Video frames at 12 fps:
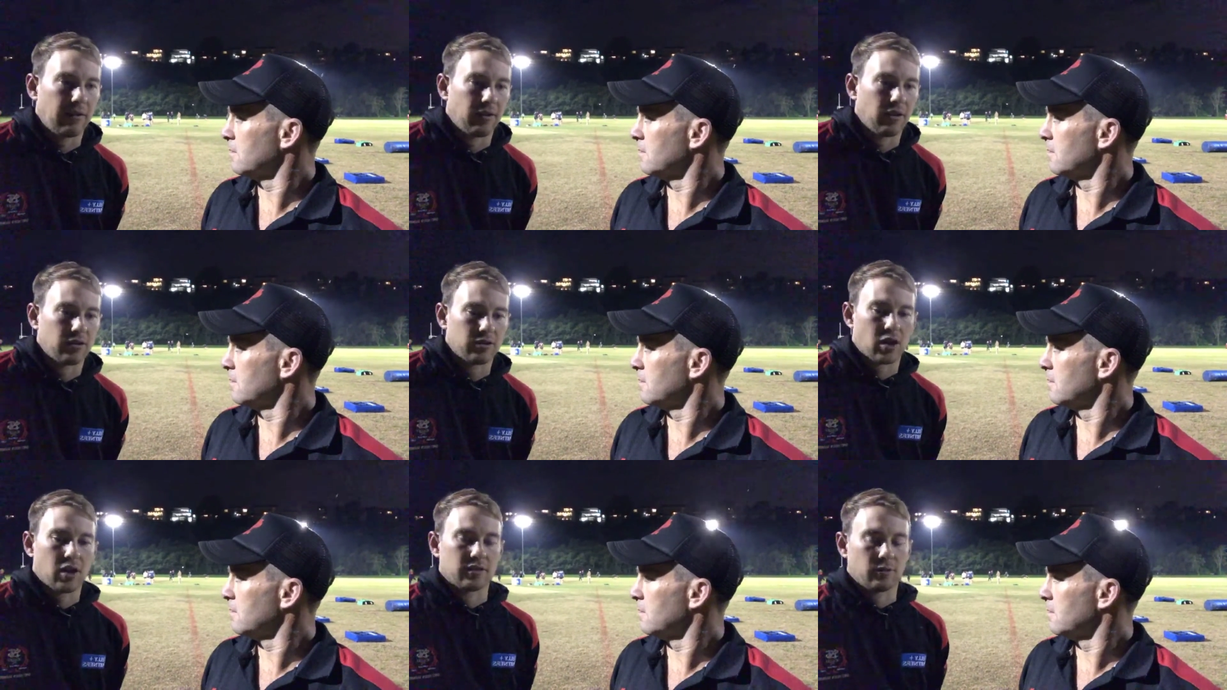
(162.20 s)
Speaker 1: and then the
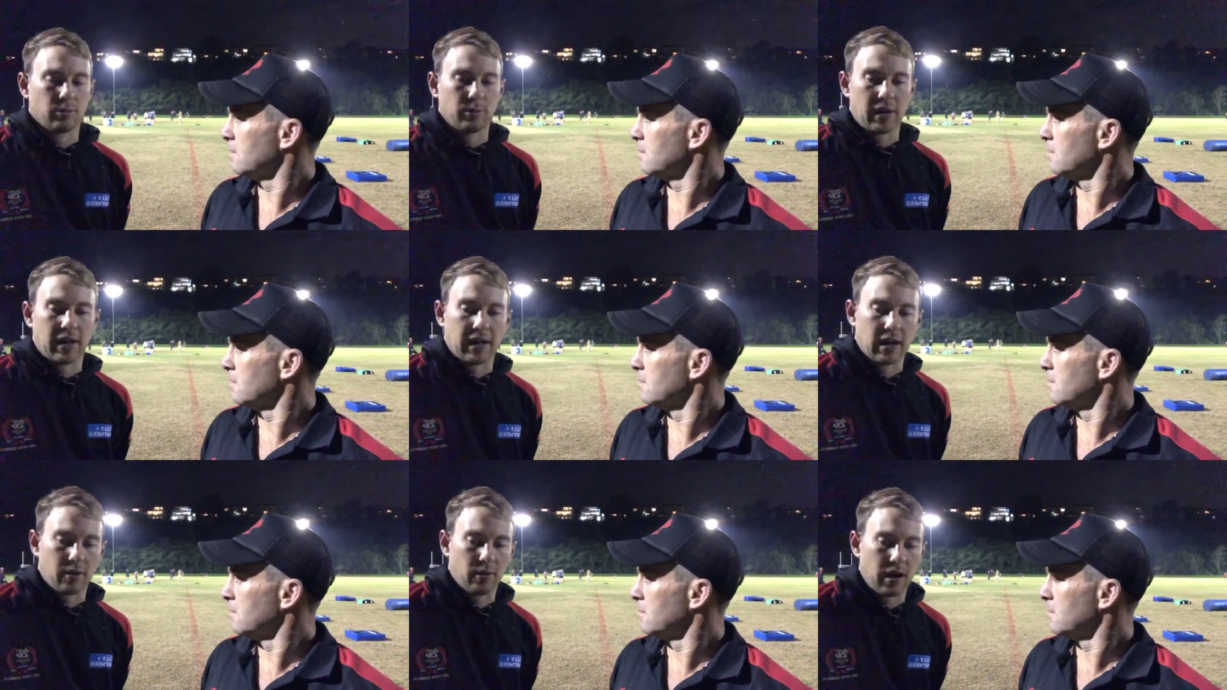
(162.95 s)
guys that were playing
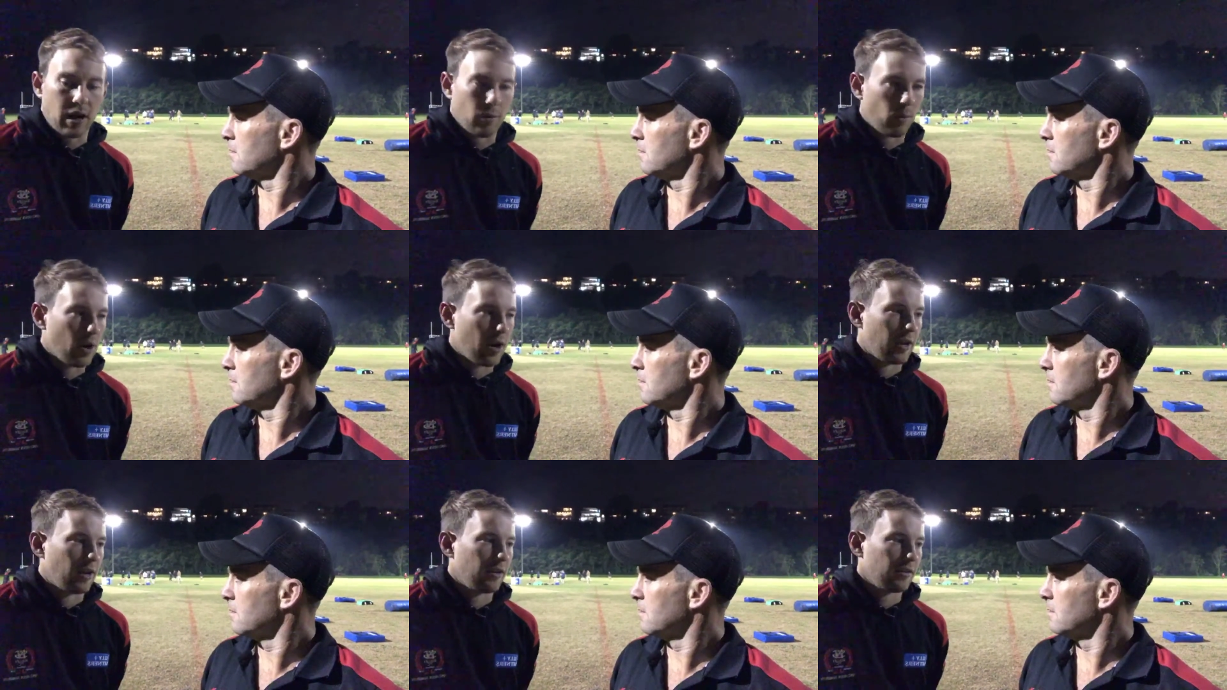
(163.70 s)
out, out
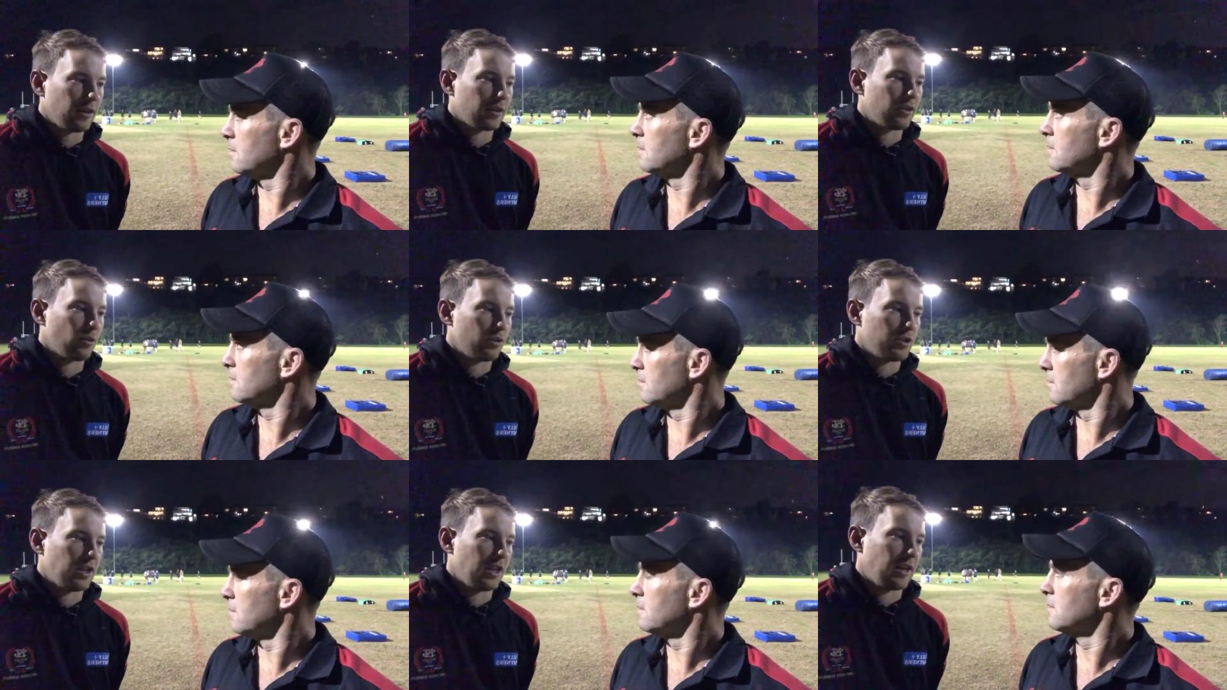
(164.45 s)
wider, like
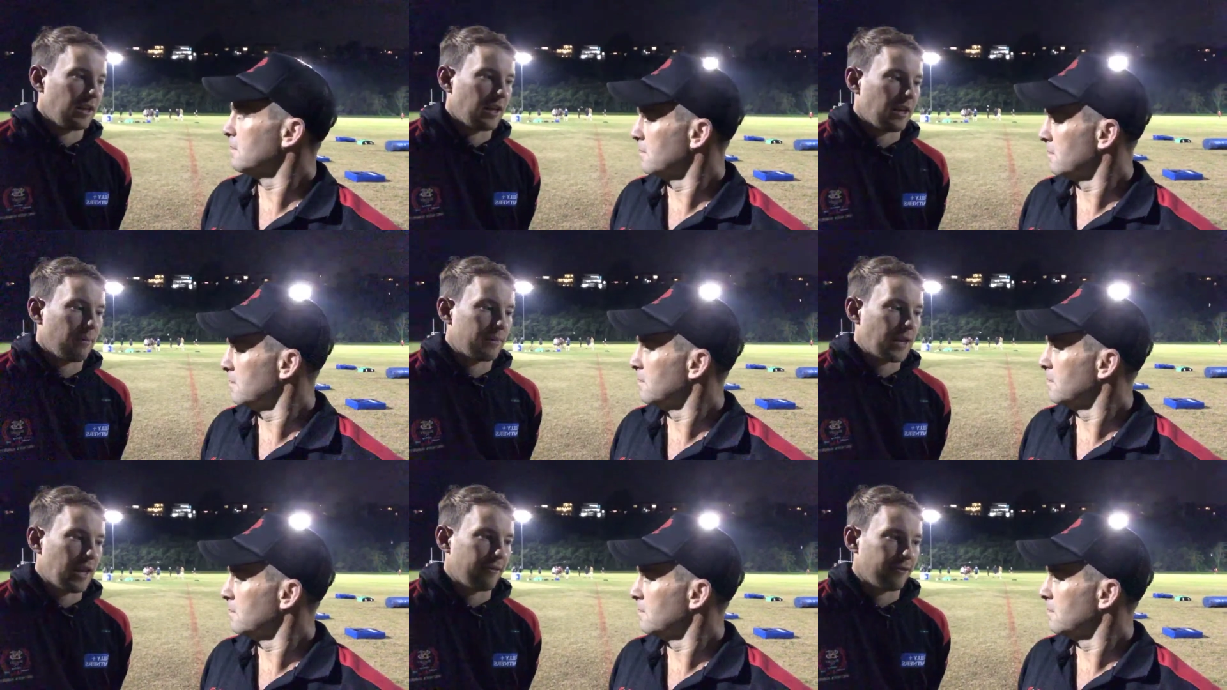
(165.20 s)
Georgie and um,
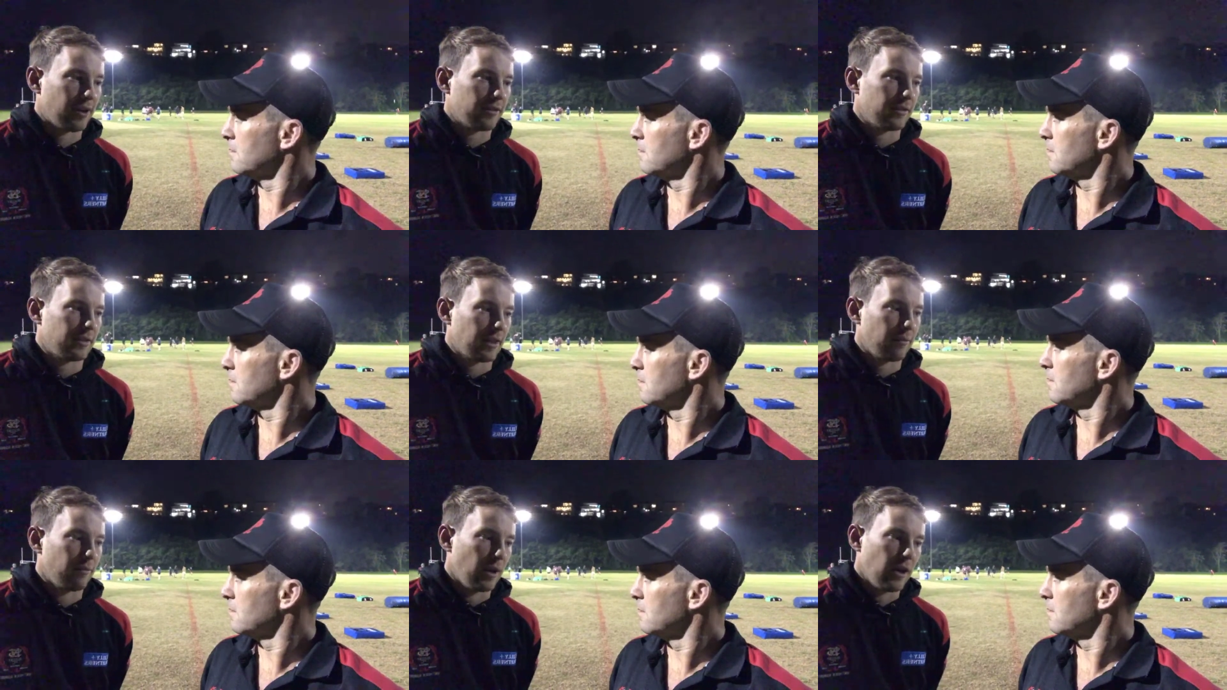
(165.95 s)
Taylor Francis, had
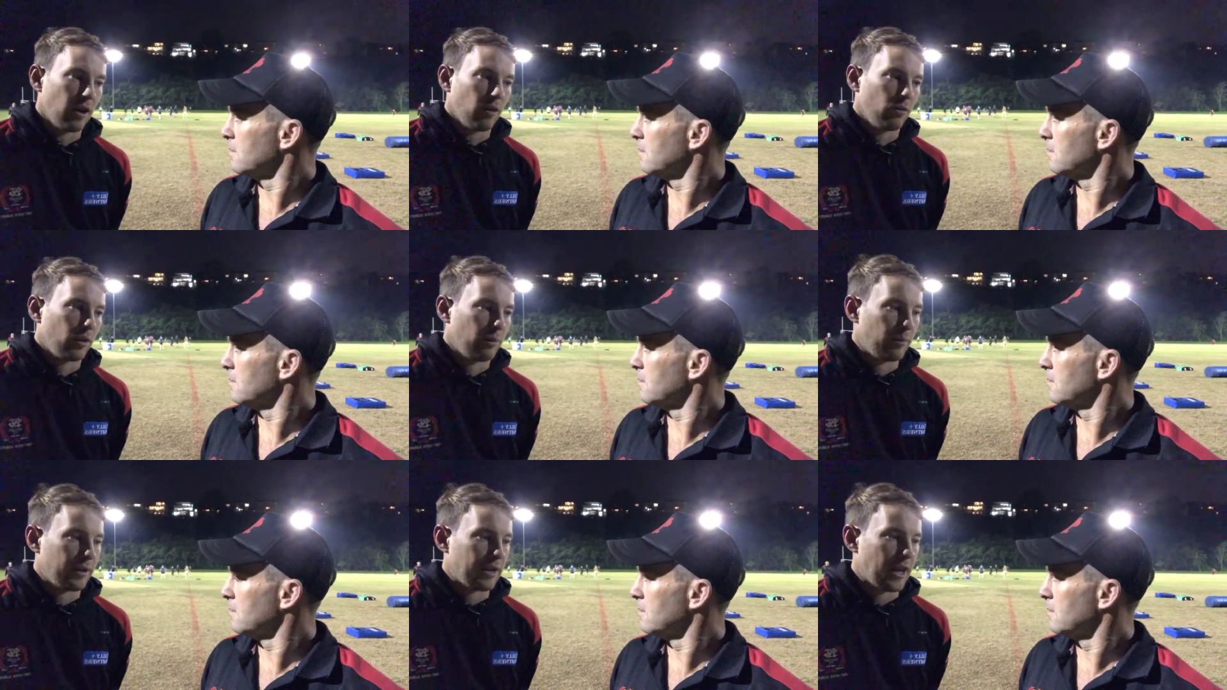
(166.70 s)
really
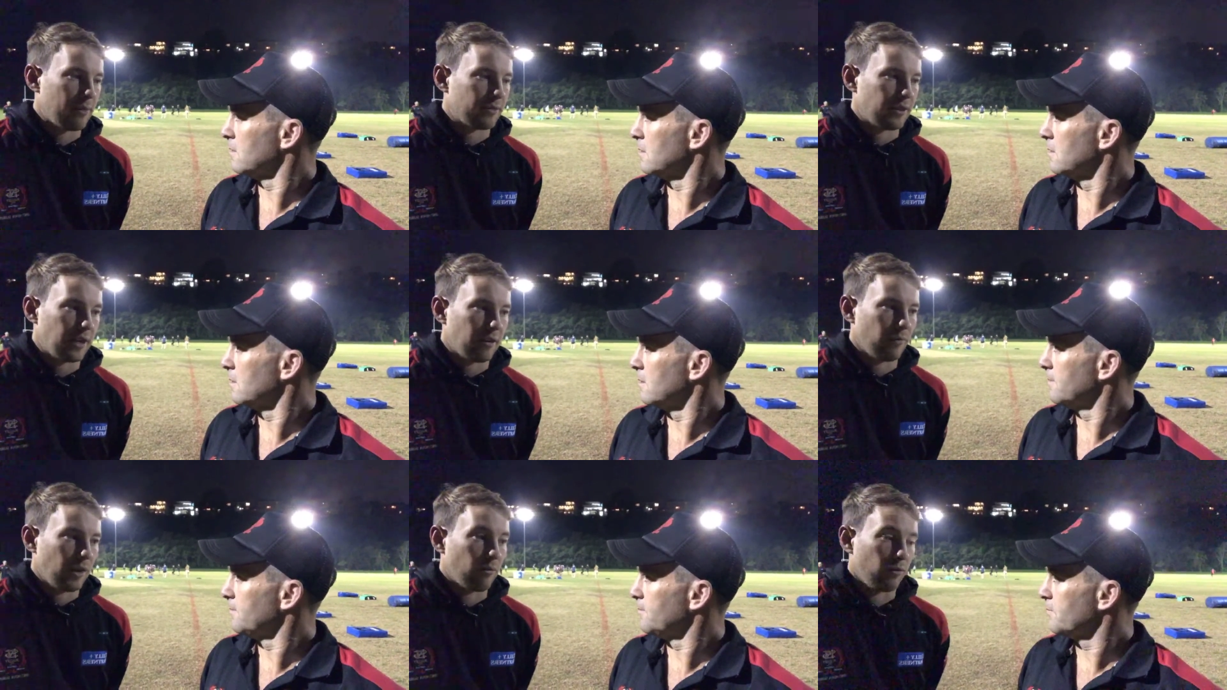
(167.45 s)
big games, and they're
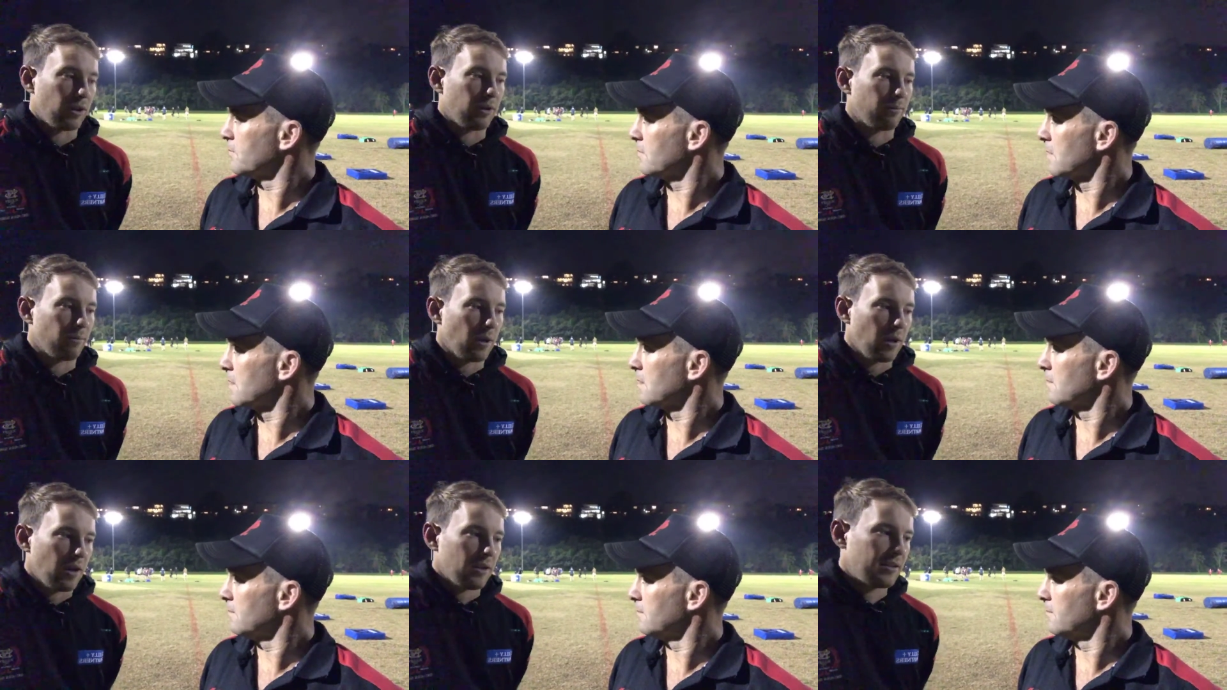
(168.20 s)
they're really
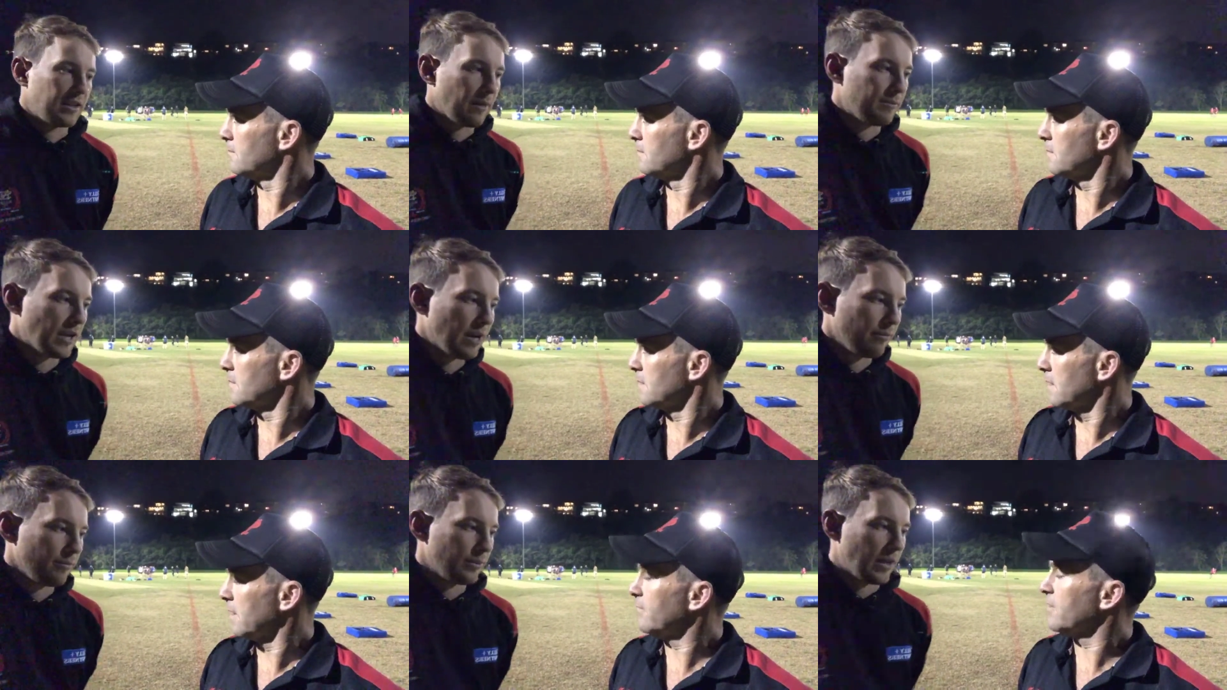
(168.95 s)
stepped up and